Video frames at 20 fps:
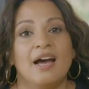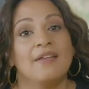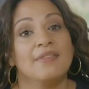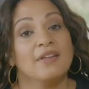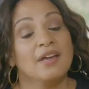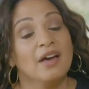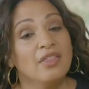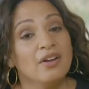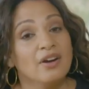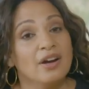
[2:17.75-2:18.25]
On
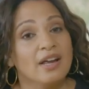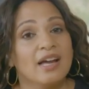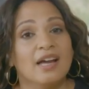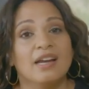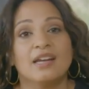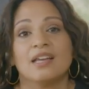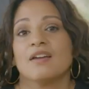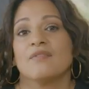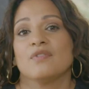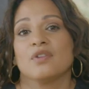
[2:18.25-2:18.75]
the other
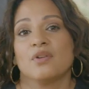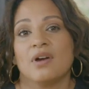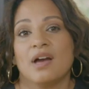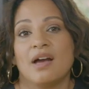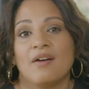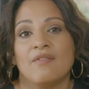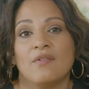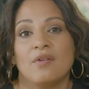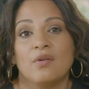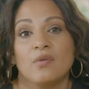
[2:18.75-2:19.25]
hand, if you
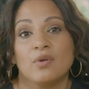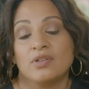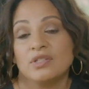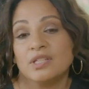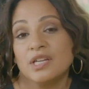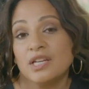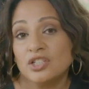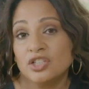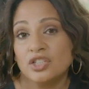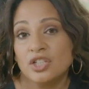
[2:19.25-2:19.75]
have
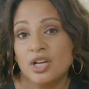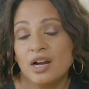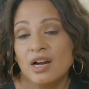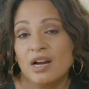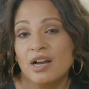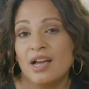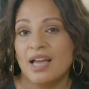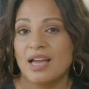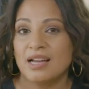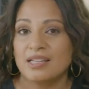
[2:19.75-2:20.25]

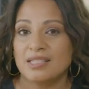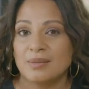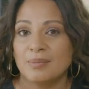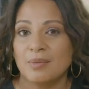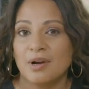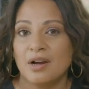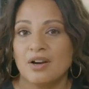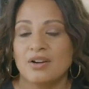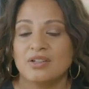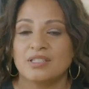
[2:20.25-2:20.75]
rosacea,
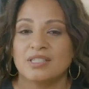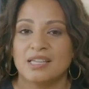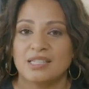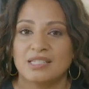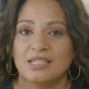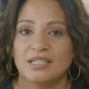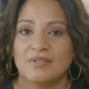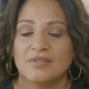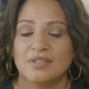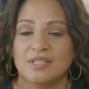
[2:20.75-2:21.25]
eczema, or
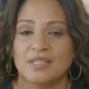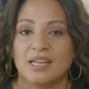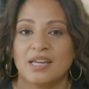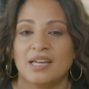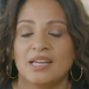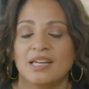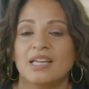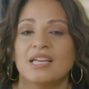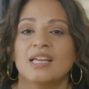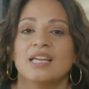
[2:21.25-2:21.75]
sensitive
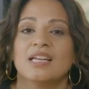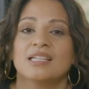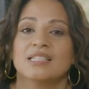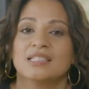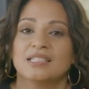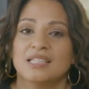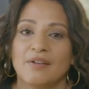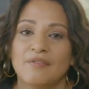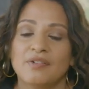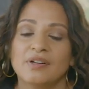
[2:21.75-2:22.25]
skin,
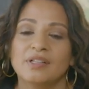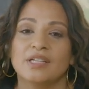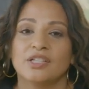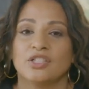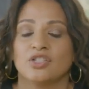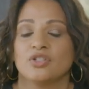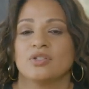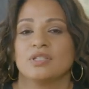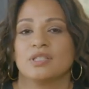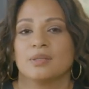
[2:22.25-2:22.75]
definitely
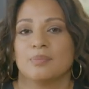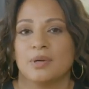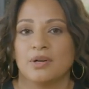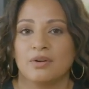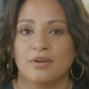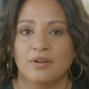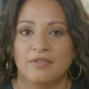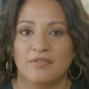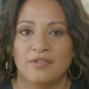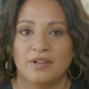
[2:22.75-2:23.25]
choose the
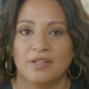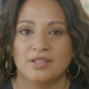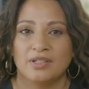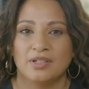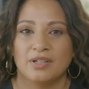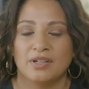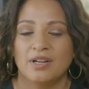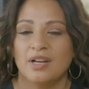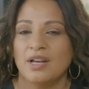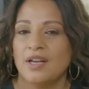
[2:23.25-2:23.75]
mineral
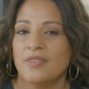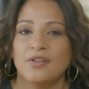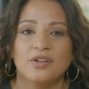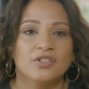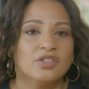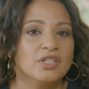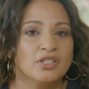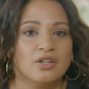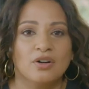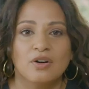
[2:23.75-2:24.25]
filter.
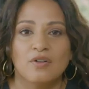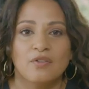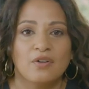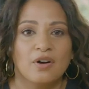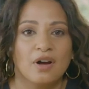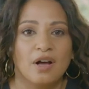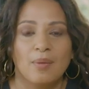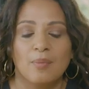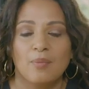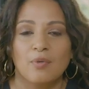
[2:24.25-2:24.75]
They're just
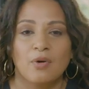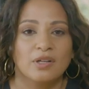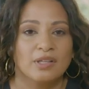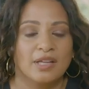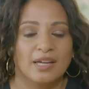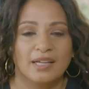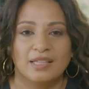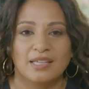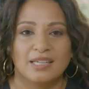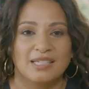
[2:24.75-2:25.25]
overall more
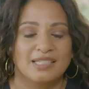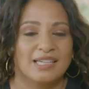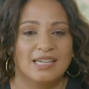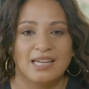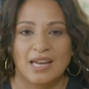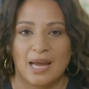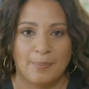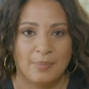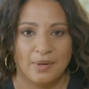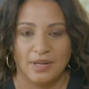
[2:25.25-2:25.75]
likely to
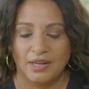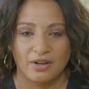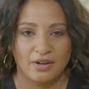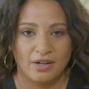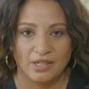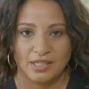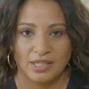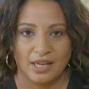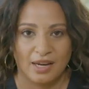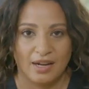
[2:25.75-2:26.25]
not be
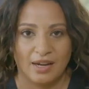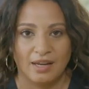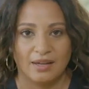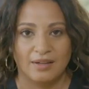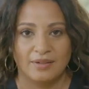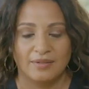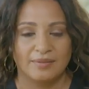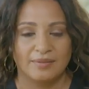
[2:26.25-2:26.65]
irritating.